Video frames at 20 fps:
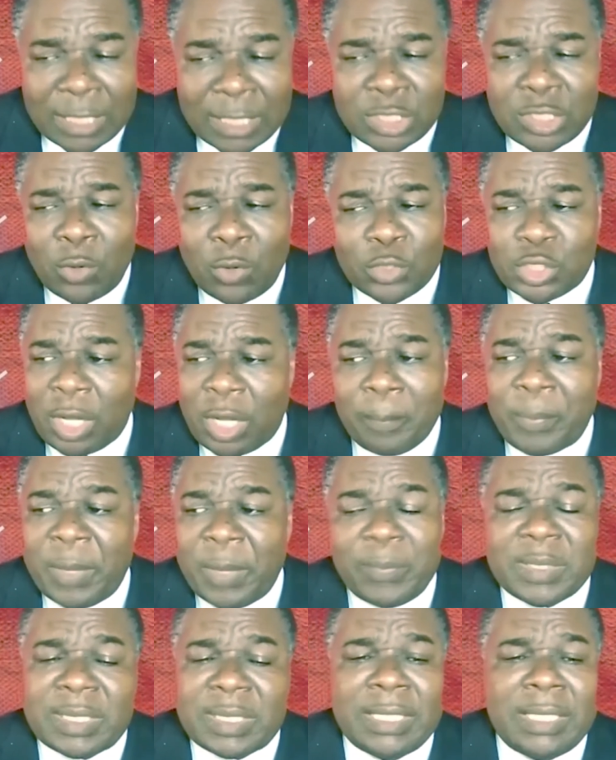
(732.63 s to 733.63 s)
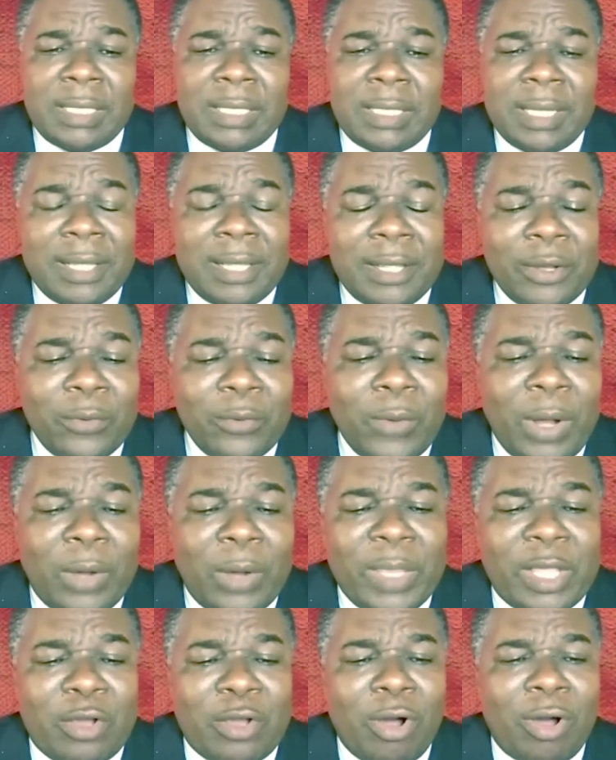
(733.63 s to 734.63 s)
And so some people see what
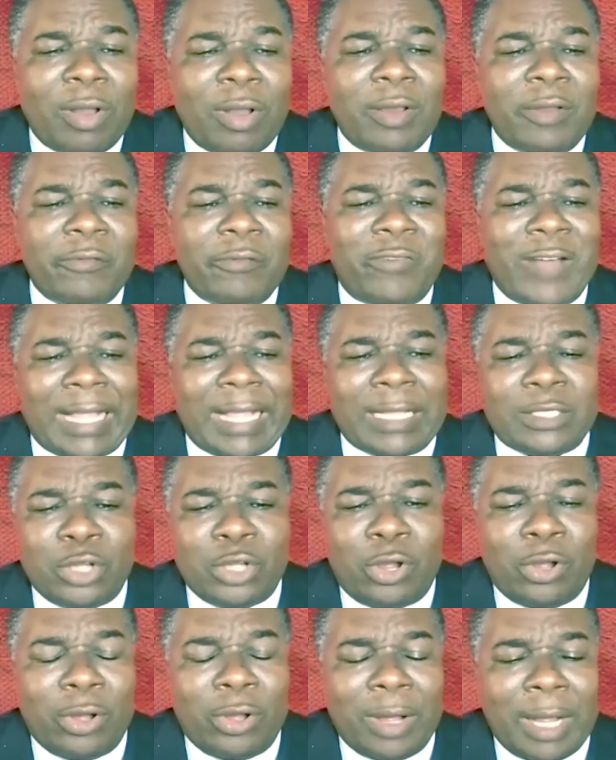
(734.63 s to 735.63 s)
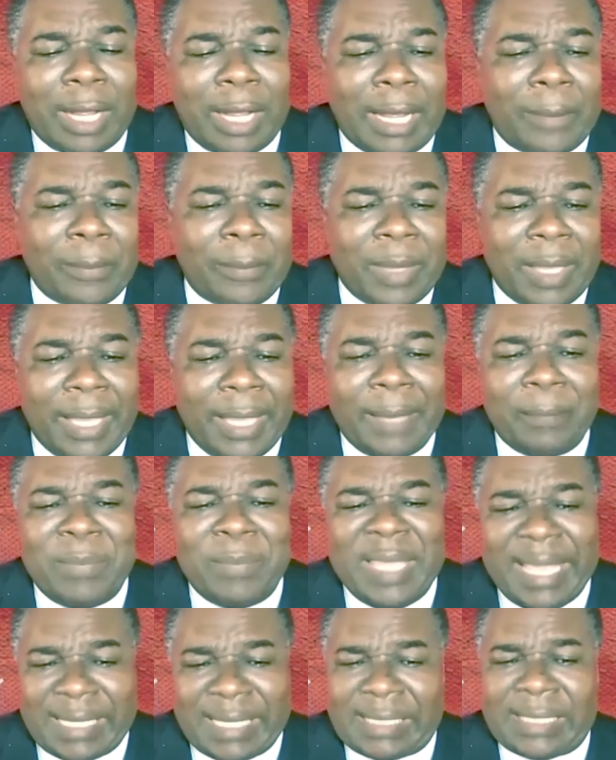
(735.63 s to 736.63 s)
we call V A T or um, A
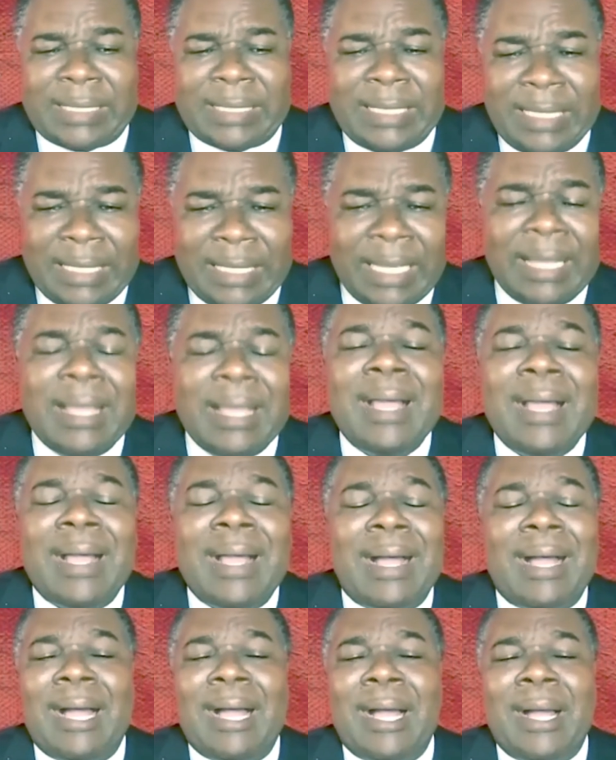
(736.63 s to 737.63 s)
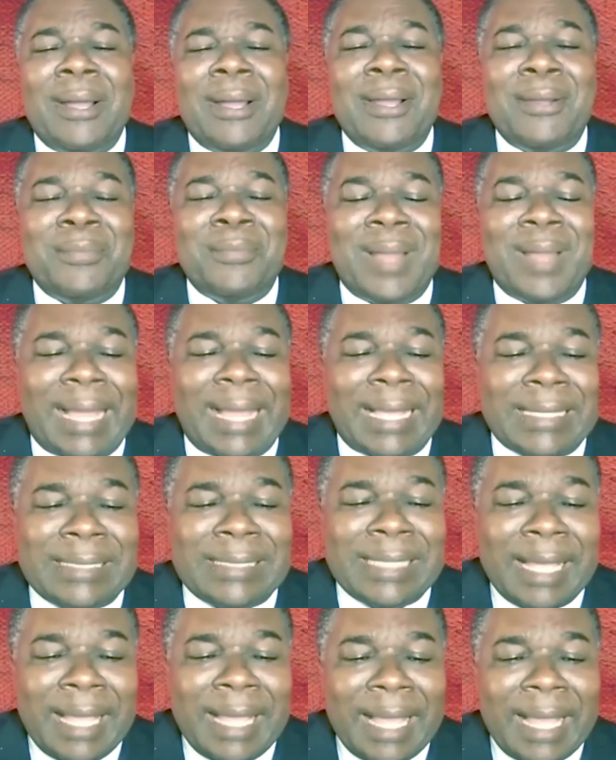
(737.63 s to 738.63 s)
B S T uh,
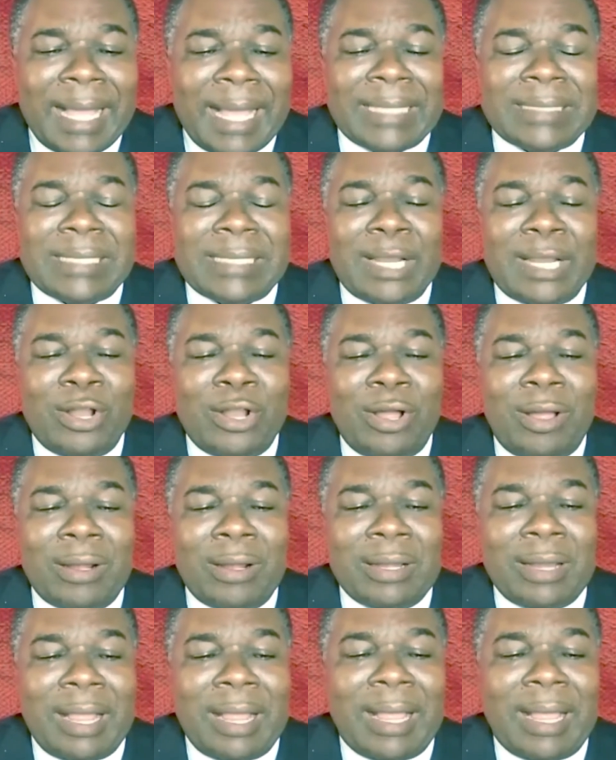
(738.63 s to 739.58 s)
as, as, an, uh,